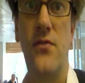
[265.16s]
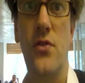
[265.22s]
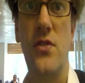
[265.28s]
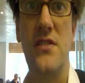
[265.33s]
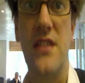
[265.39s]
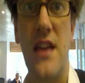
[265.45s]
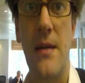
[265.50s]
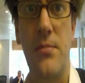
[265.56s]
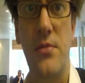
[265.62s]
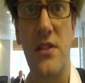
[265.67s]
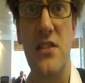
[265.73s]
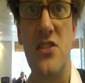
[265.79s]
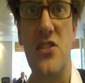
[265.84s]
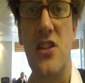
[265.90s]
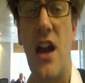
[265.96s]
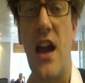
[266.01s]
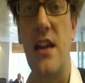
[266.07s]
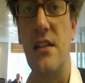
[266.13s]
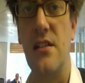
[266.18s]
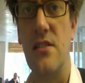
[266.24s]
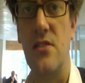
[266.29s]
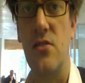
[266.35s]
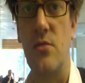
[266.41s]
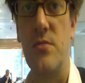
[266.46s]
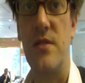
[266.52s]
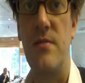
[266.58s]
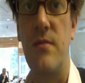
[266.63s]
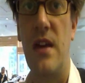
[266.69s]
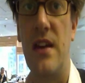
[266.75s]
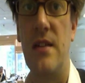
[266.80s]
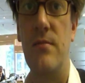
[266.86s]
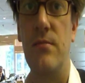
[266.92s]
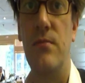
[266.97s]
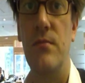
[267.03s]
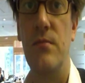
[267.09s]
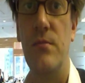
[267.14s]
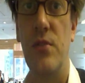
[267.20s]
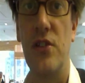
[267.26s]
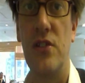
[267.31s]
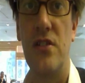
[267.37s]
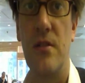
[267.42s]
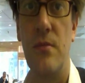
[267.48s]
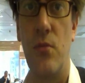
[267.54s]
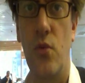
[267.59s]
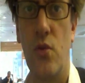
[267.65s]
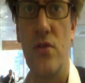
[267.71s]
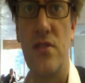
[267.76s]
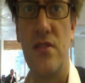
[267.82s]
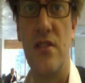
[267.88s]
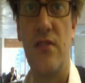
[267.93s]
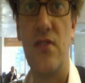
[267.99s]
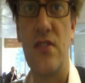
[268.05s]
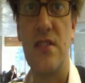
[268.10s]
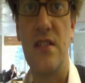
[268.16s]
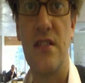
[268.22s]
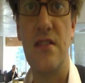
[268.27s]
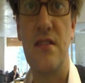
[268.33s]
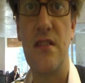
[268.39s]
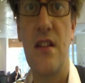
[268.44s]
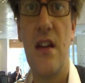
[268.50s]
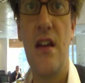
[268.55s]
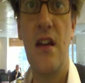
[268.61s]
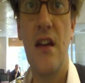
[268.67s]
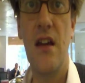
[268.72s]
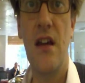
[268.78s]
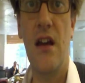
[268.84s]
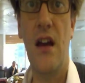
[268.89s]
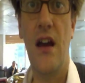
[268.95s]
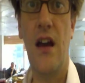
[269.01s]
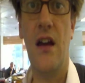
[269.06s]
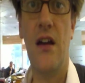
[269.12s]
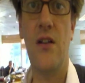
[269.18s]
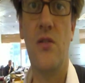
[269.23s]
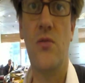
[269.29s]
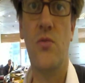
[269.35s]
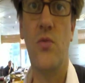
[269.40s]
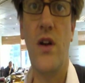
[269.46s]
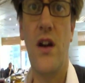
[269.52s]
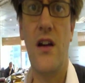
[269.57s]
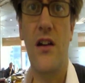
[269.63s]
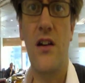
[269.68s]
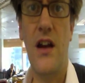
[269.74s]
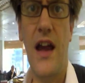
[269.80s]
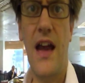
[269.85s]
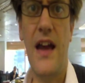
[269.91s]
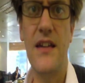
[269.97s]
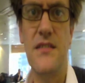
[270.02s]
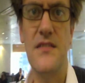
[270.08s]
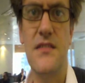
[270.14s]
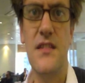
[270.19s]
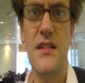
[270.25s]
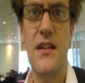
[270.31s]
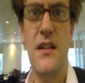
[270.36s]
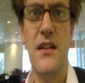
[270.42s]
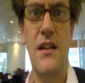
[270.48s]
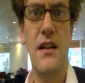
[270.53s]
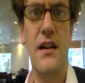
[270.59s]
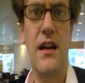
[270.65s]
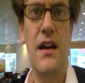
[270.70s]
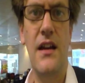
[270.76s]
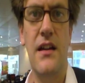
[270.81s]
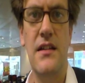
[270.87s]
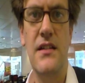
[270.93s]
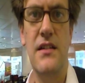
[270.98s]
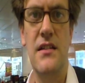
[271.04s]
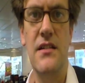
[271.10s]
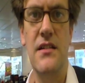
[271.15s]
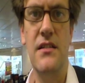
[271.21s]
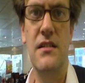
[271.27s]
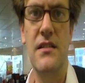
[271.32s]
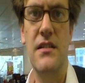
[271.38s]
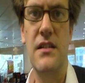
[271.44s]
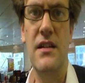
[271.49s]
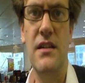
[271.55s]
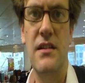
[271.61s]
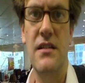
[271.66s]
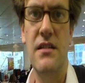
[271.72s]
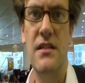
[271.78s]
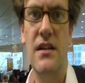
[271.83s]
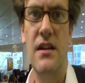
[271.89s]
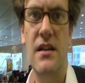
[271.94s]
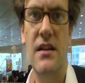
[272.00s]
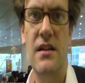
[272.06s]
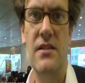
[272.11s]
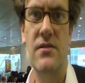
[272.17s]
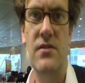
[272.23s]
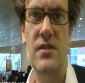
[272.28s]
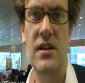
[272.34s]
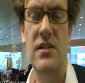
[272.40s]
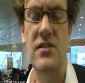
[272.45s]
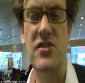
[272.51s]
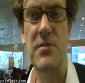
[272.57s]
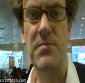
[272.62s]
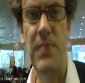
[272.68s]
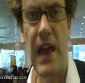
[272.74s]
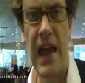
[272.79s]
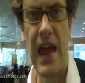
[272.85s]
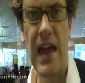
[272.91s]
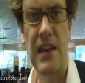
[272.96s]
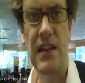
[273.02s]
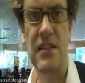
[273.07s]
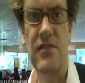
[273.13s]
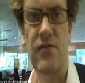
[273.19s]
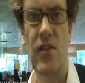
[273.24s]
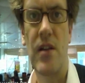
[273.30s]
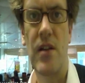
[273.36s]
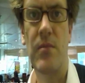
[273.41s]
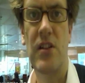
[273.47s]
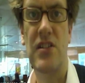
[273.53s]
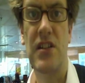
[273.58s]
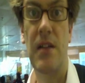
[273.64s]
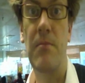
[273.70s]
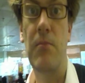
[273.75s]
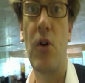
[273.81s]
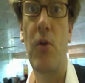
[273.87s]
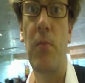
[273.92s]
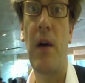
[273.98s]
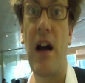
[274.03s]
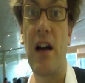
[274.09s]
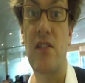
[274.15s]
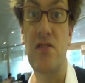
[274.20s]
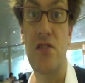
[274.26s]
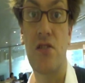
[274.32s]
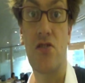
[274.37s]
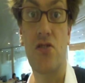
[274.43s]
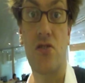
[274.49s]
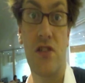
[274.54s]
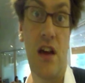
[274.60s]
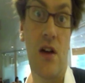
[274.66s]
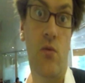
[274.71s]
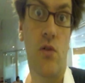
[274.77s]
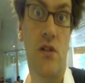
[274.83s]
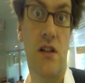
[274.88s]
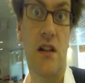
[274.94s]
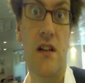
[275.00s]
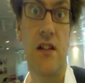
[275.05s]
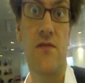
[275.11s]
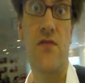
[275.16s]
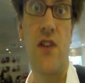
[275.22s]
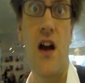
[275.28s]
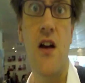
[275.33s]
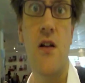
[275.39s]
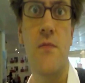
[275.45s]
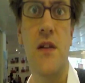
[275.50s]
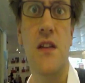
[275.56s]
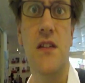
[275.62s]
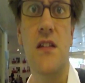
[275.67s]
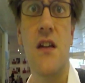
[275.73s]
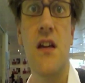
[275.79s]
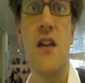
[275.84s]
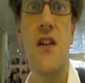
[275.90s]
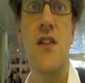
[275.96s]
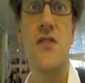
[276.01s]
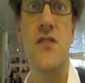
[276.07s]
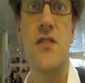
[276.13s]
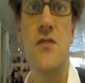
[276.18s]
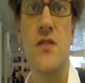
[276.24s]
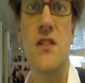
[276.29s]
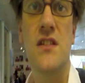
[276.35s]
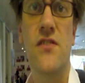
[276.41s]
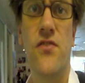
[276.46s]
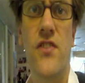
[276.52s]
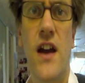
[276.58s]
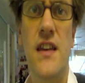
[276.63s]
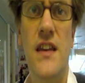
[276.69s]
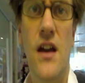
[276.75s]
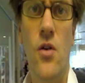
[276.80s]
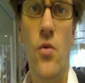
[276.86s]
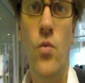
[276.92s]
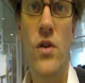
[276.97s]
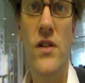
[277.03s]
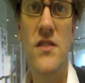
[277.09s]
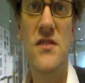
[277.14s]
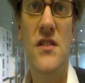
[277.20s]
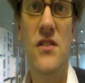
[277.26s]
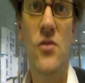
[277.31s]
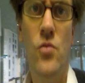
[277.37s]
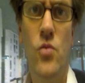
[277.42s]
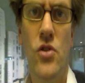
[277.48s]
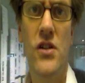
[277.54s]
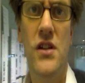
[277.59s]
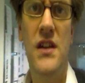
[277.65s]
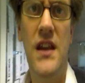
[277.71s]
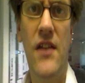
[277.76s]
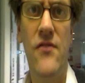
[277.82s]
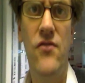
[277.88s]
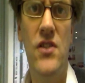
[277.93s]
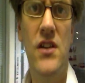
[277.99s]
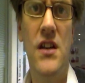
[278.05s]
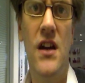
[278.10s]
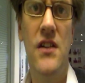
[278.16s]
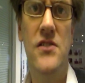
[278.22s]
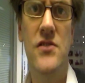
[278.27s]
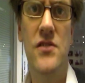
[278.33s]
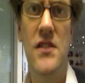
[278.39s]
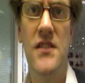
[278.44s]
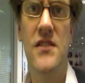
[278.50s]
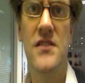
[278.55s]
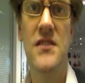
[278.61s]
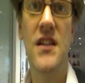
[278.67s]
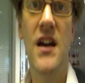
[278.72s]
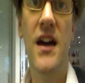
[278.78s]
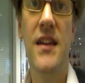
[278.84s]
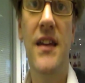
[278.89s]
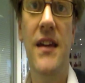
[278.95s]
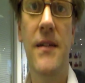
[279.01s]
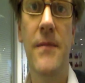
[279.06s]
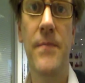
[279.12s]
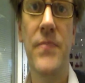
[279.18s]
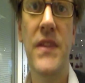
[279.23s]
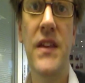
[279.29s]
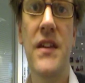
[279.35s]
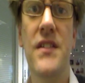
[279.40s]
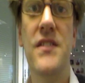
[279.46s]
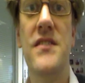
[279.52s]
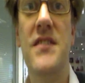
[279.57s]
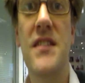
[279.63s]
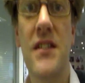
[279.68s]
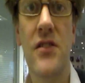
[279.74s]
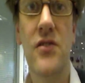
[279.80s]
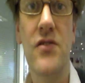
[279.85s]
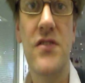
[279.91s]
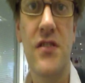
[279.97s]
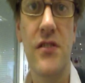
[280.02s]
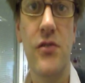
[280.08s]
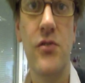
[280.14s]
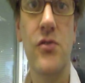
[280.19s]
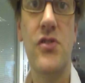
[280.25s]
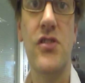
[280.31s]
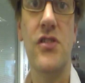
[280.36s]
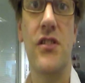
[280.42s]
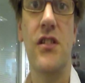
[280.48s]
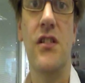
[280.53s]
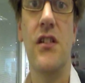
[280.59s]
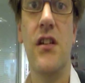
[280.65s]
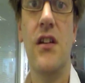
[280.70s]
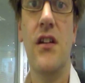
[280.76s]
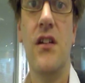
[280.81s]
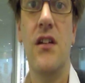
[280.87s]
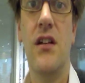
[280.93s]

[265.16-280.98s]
For example, in China there will be many bulletin board services, whereas in Japan it's very much a mobile social networking environment. So you need to find out what is going to work in every country. There's not a single solution